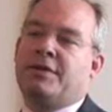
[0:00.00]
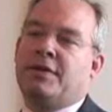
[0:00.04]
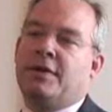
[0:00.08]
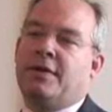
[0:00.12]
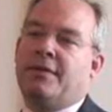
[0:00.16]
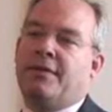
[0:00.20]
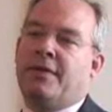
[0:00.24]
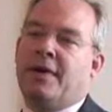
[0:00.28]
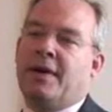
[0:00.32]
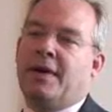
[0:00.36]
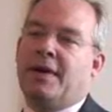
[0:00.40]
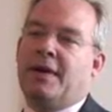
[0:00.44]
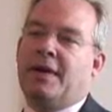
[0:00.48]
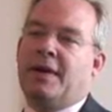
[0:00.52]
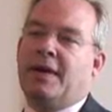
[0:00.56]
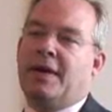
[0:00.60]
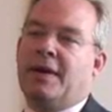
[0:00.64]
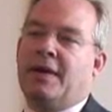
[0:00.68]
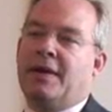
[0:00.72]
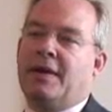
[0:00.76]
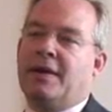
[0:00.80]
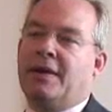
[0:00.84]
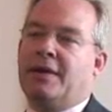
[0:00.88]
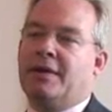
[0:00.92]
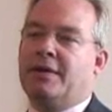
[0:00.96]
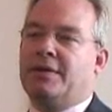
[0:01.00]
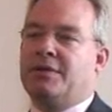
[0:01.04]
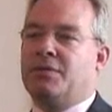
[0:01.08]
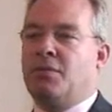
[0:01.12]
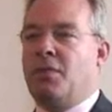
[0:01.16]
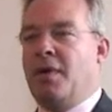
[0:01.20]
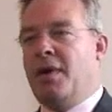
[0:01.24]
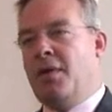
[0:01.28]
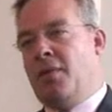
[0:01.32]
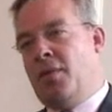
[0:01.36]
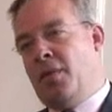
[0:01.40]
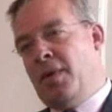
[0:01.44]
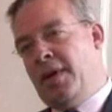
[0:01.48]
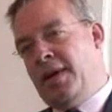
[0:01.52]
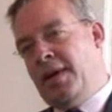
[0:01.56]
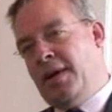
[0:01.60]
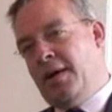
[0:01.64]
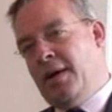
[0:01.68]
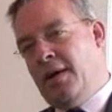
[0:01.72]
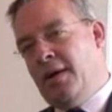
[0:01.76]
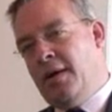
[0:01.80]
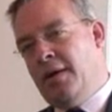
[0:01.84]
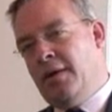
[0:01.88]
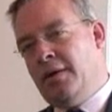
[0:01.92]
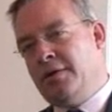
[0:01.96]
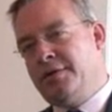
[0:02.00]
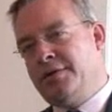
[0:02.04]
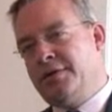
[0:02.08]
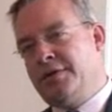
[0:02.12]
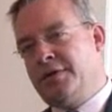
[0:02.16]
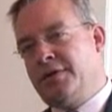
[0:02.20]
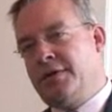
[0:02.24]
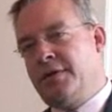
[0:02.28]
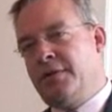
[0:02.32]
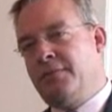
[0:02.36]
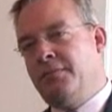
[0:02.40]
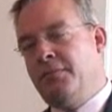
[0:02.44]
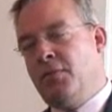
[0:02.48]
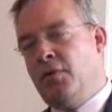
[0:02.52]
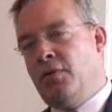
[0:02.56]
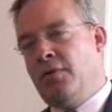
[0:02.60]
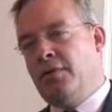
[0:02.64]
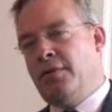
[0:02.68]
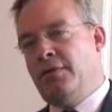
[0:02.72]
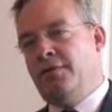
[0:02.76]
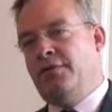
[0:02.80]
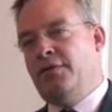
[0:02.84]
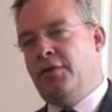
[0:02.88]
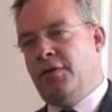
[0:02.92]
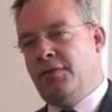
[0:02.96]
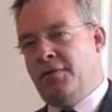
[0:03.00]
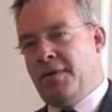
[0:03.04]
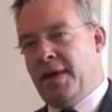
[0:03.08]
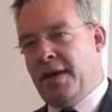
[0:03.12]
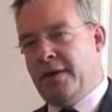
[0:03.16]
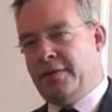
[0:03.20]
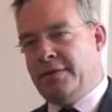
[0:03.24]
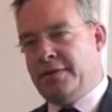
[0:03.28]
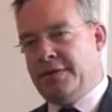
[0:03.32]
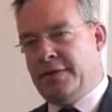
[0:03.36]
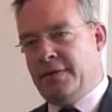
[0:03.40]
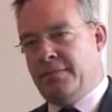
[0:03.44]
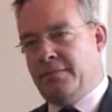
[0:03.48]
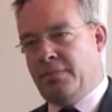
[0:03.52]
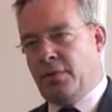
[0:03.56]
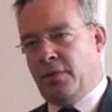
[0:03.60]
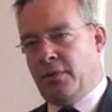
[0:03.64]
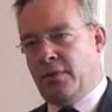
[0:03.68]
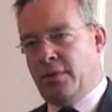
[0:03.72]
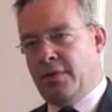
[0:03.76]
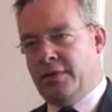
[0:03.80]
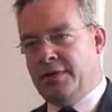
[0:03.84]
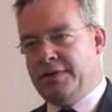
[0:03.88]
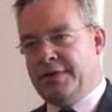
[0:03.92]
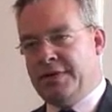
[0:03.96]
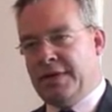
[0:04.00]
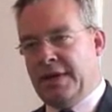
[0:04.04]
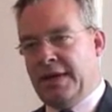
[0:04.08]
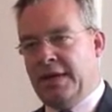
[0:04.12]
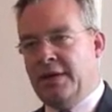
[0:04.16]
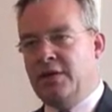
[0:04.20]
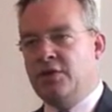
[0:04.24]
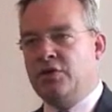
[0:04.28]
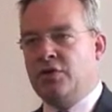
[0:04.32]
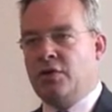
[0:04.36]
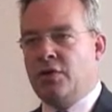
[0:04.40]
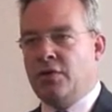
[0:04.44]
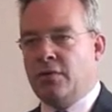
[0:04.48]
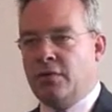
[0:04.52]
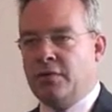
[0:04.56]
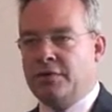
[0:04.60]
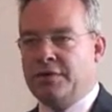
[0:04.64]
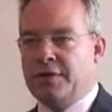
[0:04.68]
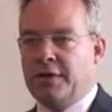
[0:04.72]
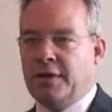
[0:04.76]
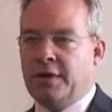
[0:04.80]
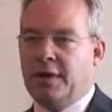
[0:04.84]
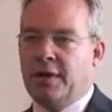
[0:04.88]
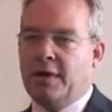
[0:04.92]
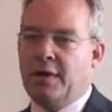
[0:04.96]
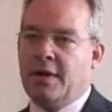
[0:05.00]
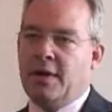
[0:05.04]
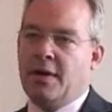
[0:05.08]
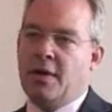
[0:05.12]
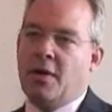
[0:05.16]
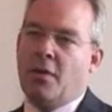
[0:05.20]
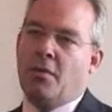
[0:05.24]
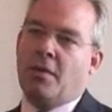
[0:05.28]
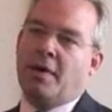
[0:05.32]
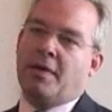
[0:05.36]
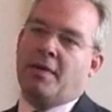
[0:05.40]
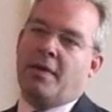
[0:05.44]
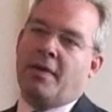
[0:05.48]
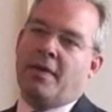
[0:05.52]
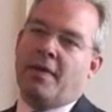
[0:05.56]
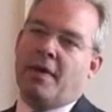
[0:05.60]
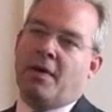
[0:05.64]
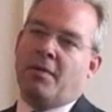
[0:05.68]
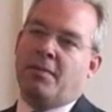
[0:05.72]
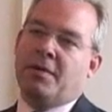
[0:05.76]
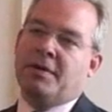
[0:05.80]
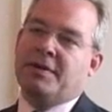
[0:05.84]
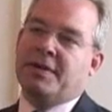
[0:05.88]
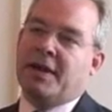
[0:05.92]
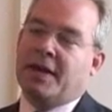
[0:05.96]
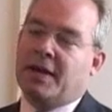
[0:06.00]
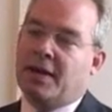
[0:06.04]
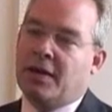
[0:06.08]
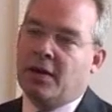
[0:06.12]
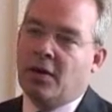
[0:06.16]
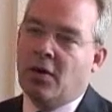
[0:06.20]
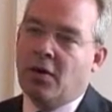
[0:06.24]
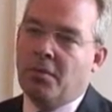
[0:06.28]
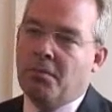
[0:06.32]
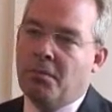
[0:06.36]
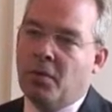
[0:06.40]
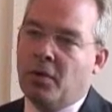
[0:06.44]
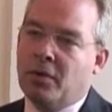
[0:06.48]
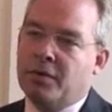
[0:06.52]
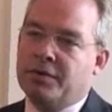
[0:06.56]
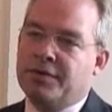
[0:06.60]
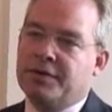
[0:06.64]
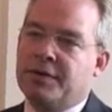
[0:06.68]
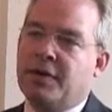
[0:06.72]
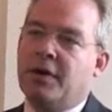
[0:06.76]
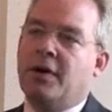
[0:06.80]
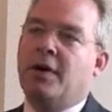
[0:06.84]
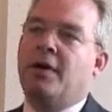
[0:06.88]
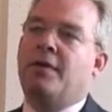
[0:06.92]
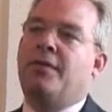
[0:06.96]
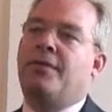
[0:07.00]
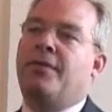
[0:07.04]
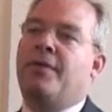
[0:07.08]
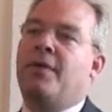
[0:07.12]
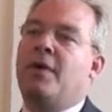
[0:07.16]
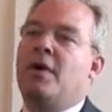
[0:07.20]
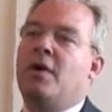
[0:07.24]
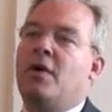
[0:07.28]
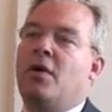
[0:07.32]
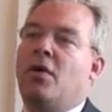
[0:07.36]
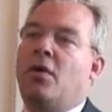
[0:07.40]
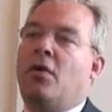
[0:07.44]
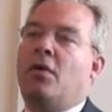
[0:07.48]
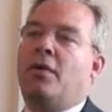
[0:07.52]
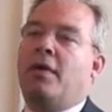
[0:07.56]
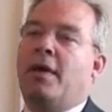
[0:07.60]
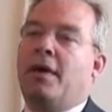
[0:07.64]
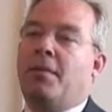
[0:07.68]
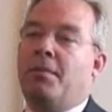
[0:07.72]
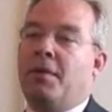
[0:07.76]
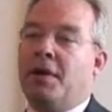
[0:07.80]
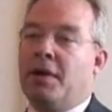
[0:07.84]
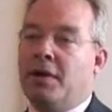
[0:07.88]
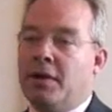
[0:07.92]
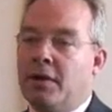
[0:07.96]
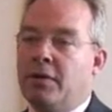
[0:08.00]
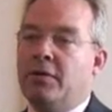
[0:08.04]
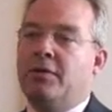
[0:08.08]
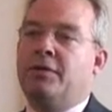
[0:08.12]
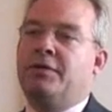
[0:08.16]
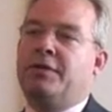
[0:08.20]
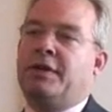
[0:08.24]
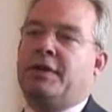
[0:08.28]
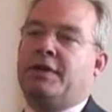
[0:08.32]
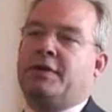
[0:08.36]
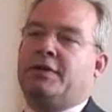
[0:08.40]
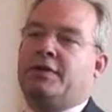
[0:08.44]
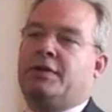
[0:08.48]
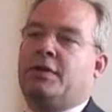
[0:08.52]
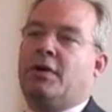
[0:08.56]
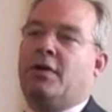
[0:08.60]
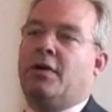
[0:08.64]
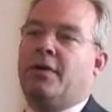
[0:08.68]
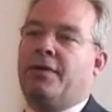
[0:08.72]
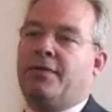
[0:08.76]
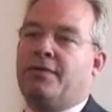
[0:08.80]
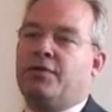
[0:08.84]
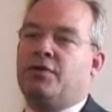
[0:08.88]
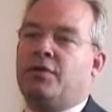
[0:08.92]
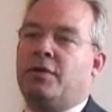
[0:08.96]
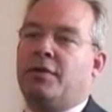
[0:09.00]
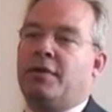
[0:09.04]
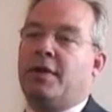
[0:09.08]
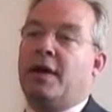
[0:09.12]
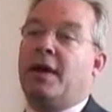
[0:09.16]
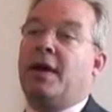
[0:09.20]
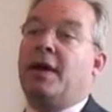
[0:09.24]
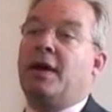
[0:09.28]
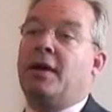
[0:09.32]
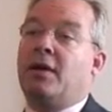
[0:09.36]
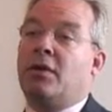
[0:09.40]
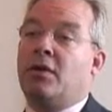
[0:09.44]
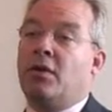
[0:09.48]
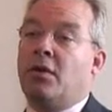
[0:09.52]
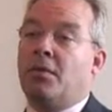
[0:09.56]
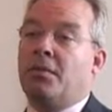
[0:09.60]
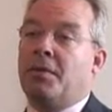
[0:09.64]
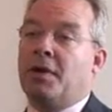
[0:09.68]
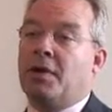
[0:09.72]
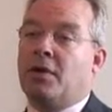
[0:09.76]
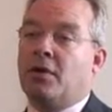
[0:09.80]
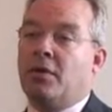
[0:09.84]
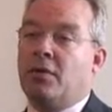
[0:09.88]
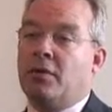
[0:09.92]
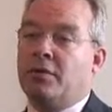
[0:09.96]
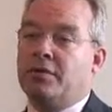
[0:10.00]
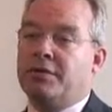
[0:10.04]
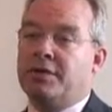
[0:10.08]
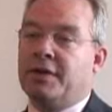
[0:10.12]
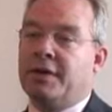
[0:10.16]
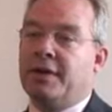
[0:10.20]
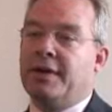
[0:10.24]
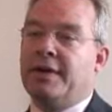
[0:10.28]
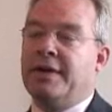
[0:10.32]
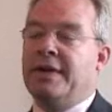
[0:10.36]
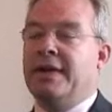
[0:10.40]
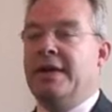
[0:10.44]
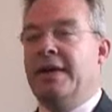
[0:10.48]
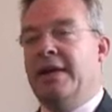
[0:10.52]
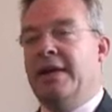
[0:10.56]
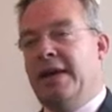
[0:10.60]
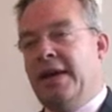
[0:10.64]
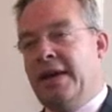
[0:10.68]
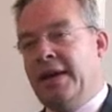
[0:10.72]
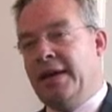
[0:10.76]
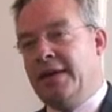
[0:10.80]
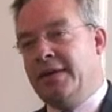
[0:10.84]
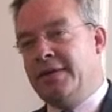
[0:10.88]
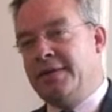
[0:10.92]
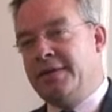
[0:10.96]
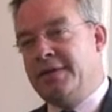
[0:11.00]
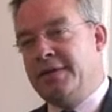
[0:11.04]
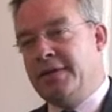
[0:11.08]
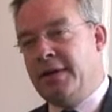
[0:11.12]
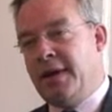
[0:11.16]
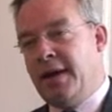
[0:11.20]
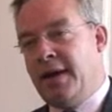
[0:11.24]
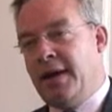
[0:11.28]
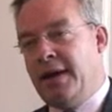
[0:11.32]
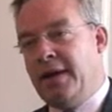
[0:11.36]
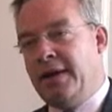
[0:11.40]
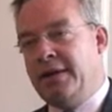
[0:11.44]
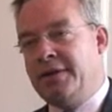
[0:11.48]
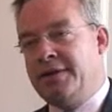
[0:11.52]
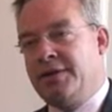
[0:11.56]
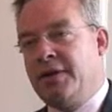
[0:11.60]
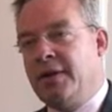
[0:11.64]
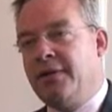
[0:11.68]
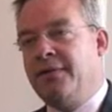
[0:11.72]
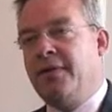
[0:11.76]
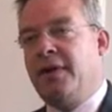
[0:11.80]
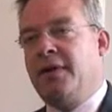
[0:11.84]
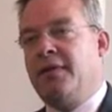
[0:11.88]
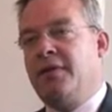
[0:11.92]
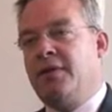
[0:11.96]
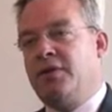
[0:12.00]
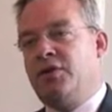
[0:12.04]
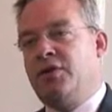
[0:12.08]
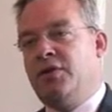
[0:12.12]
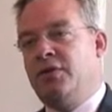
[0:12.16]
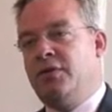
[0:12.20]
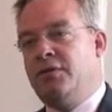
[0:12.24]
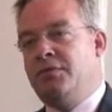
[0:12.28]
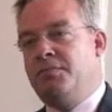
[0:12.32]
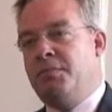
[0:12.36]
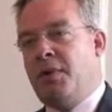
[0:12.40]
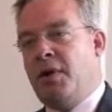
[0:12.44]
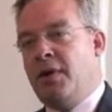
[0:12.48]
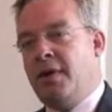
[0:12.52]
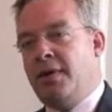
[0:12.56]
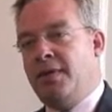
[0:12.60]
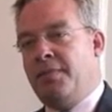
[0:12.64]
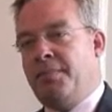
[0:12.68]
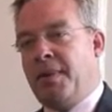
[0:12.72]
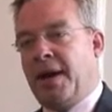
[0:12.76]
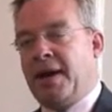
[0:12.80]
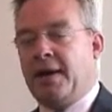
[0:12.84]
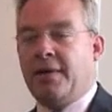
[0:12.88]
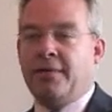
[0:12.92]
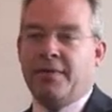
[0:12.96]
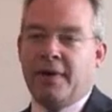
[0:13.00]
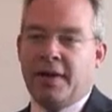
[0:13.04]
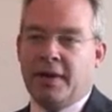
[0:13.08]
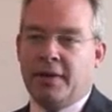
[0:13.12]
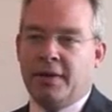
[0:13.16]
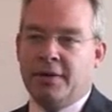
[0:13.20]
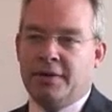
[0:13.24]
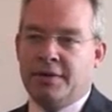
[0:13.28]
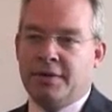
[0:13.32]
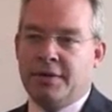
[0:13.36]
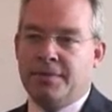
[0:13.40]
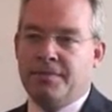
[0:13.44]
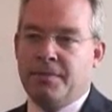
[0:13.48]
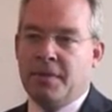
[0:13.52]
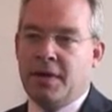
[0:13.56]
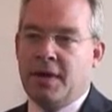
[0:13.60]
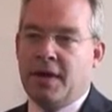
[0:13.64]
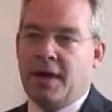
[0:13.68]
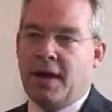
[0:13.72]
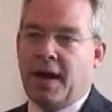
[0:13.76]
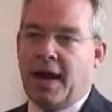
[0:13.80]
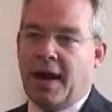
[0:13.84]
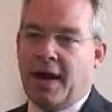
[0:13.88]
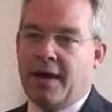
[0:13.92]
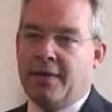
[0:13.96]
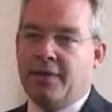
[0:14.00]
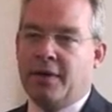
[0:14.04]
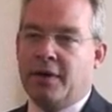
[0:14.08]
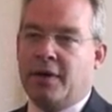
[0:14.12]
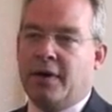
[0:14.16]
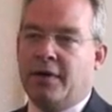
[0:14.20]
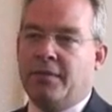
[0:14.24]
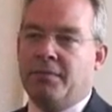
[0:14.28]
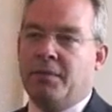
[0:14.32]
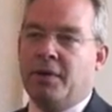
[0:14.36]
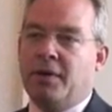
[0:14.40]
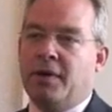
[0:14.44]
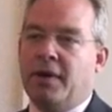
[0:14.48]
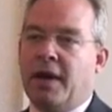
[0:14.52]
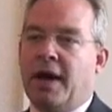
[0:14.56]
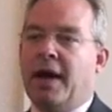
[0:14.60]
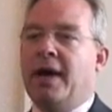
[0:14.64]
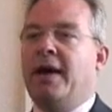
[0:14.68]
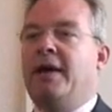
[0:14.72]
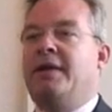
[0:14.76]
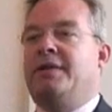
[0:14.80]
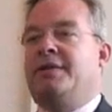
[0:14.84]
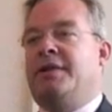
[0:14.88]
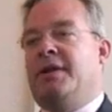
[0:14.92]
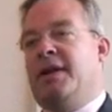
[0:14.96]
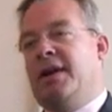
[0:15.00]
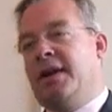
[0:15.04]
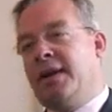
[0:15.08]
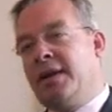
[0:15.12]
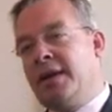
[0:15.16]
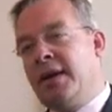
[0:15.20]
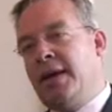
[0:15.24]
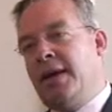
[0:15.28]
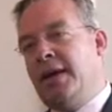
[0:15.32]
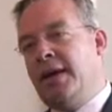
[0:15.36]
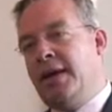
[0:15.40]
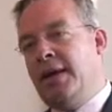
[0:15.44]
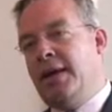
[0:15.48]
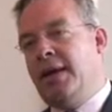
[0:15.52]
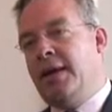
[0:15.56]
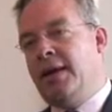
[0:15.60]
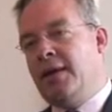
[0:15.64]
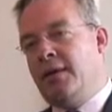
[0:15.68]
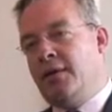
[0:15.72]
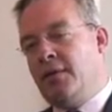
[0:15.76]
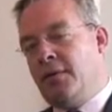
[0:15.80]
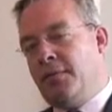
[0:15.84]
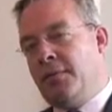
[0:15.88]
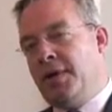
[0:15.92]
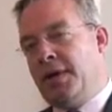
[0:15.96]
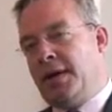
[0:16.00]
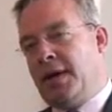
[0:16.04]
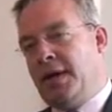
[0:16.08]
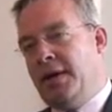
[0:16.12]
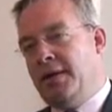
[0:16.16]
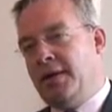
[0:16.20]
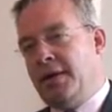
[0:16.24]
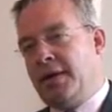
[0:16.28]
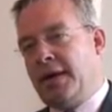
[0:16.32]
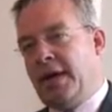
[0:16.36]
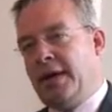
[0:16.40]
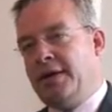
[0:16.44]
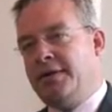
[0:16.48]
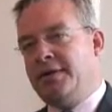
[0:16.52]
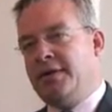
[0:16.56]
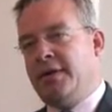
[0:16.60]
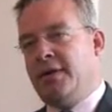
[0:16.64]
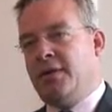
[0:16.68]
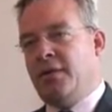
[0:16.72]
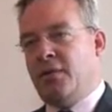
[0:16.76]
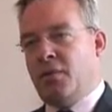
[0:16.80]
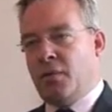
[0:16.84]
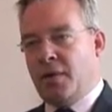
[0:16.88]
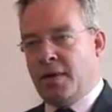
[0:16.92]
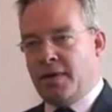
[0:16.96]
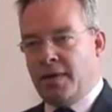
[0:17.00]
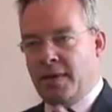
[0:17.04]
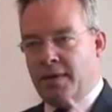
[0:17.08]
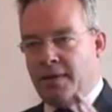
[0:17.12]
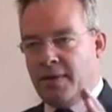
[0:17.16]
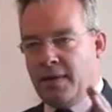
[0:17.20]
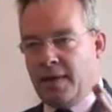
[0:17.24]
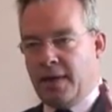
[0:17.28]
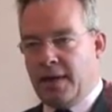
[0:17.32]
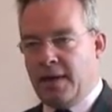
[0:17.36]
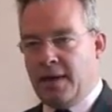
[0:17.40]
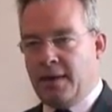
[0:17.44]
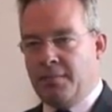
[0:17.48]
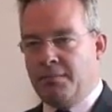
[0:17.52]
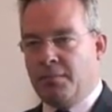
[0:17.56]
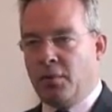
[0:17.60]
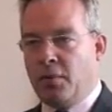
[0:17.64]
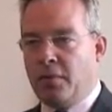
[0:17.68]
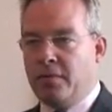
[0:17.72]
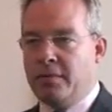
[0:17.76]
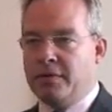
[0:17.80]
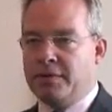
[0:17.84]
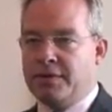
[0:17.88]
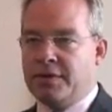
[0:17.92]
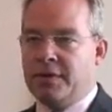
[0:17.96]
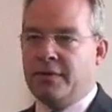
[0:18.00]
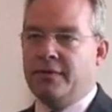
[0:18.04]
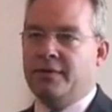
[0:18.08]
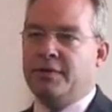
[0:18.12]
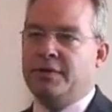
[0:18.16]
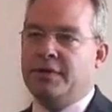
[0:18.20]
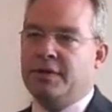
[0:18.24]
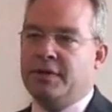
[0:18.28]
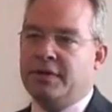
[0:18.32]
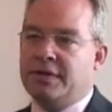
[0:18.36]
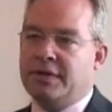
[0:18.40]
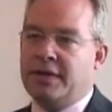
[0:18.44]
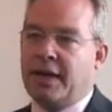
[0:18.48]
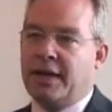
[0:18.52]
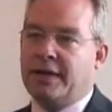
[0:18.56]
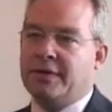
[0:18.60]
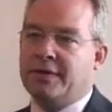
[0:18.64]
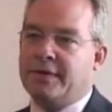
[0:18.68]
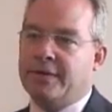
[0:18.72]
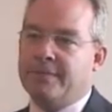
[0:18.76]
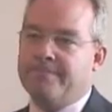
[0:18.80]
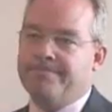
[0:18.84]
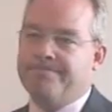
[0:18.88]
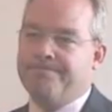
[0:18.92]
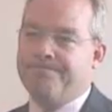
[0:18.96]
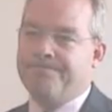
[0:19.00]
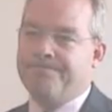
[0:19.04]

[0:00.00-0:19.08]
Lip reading: Survey is where we ask more than 2,000 employers each quarter whether they'll be taking on more staff or they'll be losing staff during that economic quarter. It's a survey that's used by the Bank of England and the government as a key economic indicator within the employment services sector.